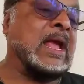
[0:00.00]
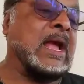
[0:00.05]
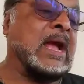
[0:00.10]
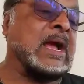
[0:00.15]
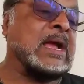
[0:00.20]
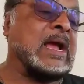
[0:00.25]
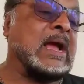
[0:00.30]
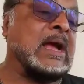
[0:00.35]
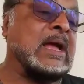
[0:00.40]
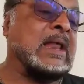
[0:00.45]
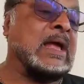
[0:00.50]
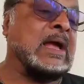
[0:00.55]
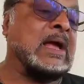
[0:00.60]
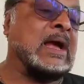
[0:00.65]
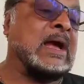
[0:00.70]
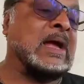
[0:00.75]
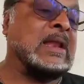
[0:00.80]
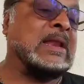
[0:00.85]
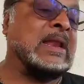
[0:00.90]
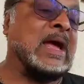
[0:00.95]

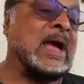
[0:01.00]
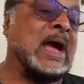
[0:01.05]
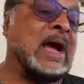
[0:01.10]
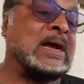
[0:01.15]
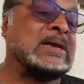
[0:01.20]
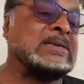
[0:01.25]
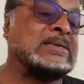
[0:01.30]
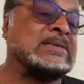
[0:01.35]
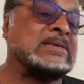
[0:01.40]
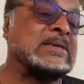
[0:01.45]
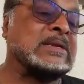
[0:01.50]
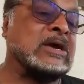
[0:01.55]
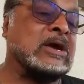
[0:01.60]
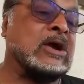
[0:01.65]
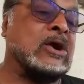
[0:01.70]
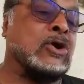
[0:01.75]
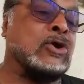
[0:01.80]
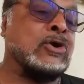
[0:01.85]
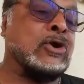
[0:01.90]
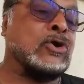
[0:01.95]
an act
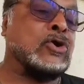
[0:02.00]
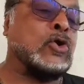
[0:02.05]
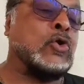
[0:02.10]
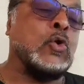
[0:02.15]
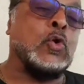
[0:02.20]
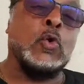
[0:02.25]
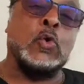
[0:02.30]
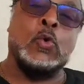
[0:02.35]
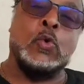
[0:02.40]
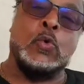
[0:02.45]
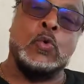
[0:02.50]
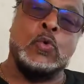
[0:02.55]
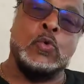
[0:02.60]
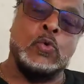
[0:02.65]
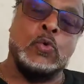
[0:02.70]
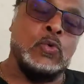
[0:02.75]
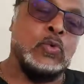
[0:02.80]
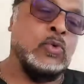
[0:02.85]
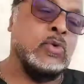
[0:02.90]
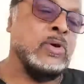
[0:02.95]
or a coup
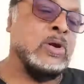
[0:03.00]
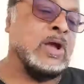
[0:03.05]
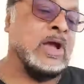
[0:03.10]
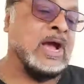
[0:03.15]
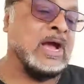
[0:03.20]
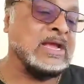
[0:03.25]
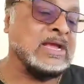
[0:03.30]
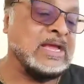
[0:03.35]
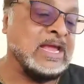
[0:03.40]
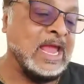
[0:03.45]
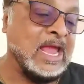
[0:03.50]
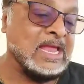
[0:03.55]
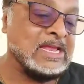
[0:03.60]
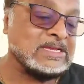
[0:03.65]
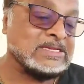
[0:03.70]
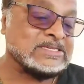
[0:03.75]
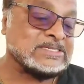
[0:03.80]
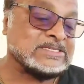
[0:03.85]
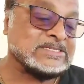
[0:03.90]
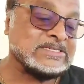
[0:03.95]

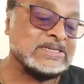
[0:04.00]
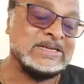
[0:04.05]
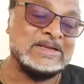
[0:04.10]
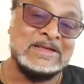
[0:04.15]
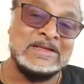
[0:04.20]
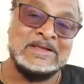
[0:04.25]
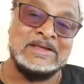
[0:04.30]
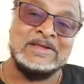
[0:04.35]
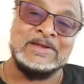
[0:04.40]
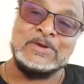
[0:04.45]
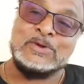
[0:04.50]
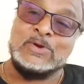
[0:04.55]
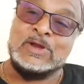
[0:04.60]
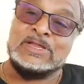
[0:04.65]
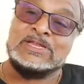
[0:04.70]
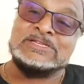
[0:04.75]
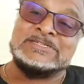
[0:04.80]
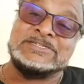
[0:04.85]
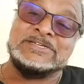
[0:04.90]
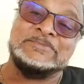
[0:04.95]
against
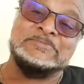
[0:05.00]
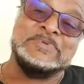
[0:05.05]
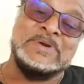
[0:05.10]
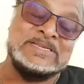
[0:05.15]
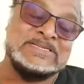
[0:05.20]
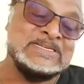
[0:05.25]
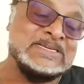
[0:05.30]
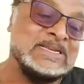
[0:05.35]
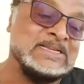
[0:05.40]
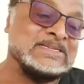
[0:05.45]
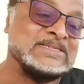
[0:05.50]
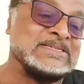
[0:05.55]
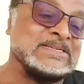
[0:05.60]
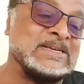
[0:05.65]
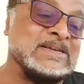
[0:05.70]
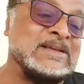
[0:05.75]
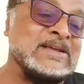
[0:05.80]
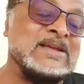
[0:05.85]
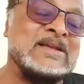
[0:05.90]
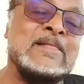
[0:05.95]
Granger
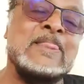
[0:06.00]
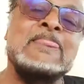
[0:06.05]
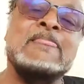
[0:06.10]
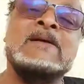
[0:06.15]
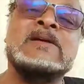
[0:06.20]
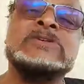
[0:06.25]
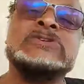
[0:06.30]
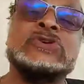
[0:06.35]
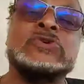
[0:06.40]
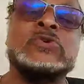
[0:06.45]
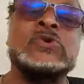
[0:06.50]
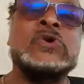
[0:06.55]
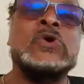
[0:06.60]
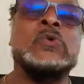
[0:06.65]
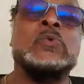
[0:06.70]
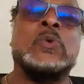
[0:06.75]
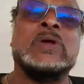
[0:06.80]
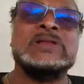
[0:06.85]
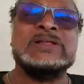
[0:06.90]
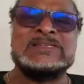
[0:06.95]
presidency. So
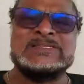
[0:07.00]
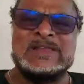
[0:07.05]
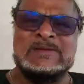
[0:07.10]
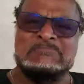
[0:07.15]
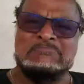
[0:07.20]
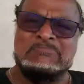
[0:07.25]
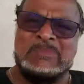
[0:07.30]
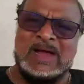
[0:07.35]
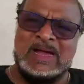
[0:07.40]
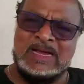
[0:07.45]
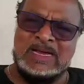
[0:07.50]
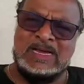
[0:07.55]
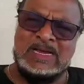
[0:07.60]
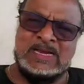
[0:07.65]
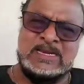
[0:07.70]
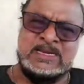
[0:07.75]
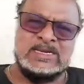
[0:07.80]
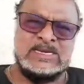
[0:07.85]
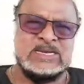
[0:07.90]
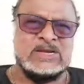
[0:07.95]
what is the
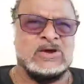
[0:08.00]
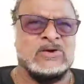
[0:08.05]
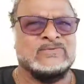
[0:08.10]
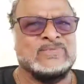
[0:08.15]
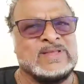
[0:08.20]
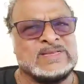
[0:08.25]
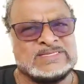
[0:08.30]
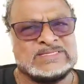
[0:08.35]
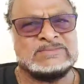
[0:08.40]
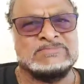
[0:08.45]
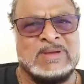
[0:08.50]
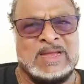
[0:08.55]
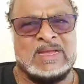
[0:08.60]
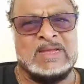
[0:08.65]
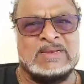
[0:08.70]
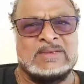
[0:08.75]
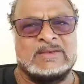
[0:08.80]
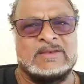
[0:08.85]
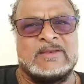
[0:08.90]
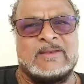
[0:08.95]
mind of this
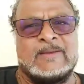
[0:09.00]
man?